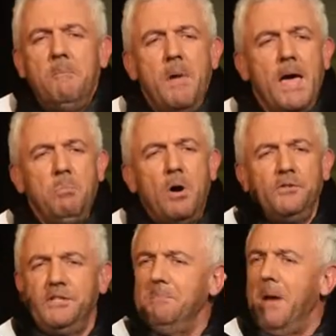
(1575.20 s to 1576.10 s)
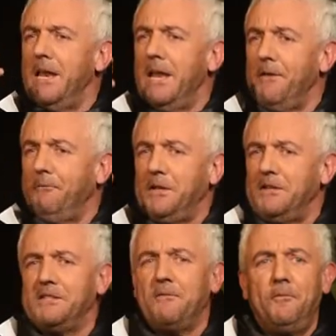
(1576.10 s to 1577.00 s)
My want in my life, it
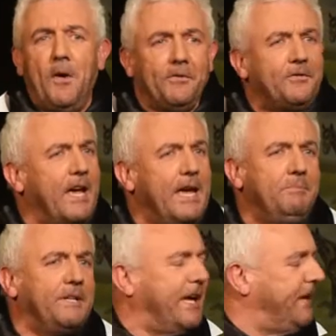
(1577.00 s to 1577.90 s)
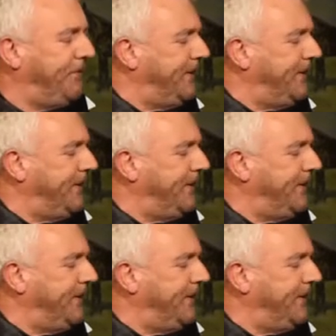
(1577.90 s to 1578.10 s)
is the first time that I have